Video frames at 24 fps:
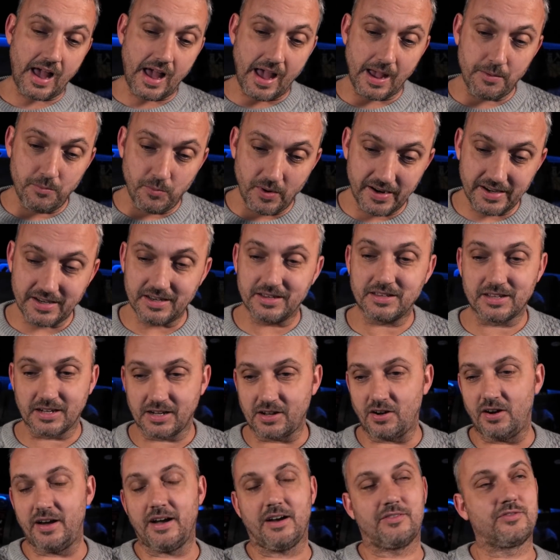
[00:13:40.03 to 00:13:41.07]
And when the
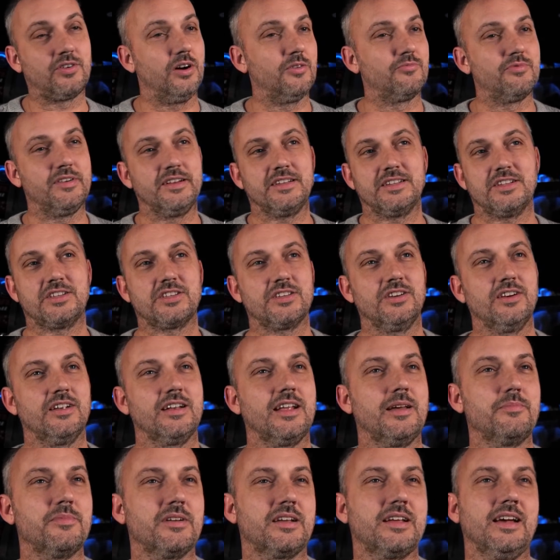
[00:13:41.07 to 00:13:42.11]
guy, I've got to read his
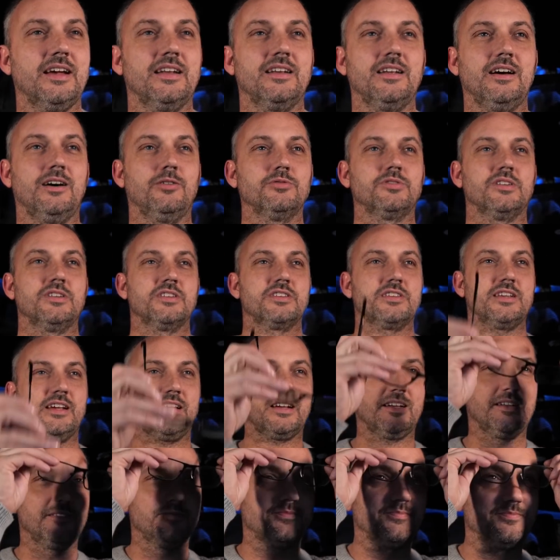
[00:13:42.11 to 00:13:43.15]
surname again, hold on a
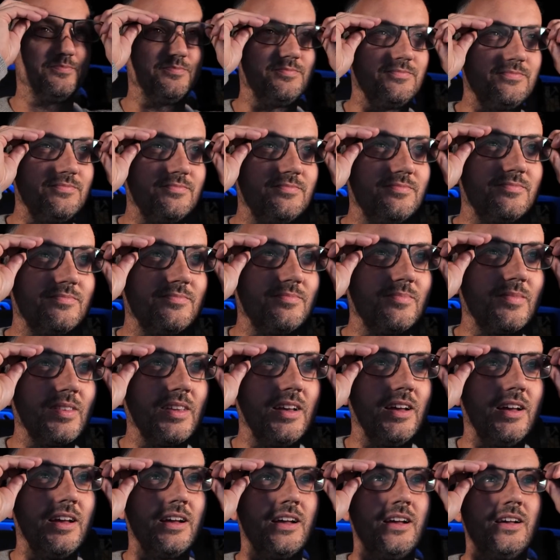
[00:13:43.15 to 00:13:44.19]
second.
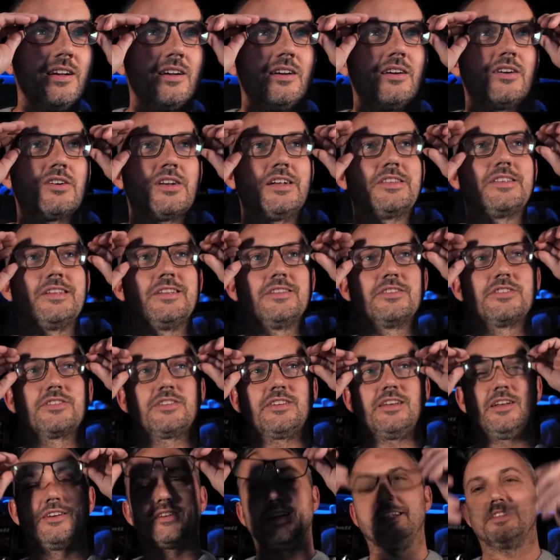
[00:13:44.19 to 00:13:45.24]

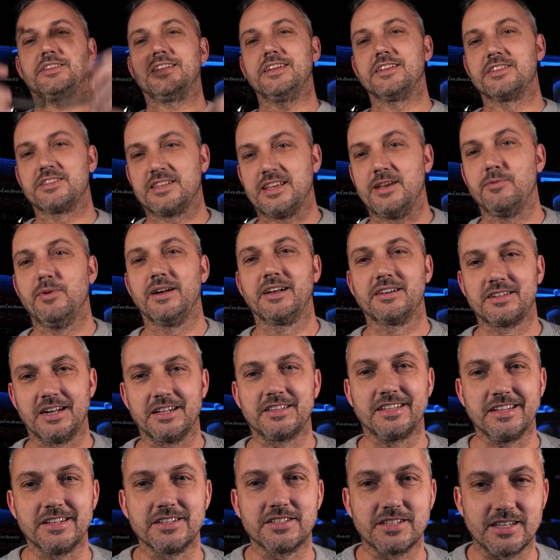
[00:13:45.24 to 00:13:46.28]
Kretinsky. When
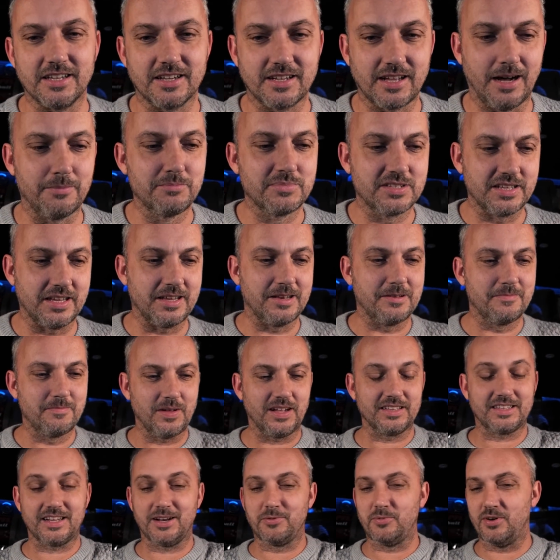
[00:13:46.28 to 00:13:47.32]
Kretinsky comes in,
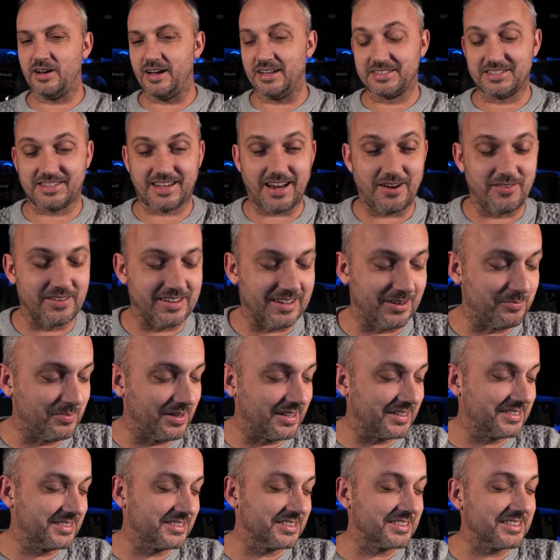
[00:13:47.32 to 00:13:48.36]
I don't know why I had to carry it. Oh
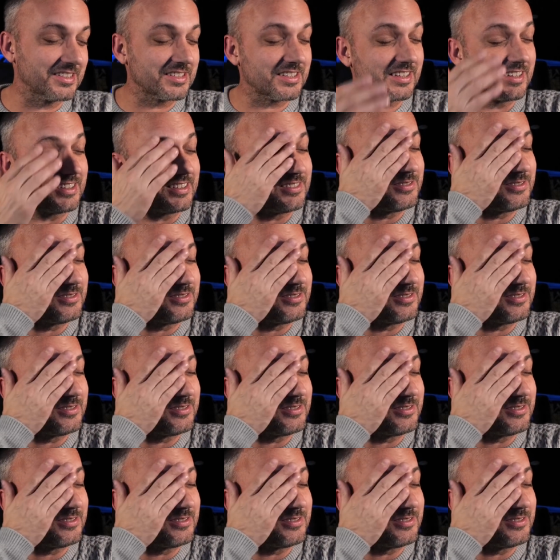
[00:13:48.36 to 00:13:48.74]
my goodness.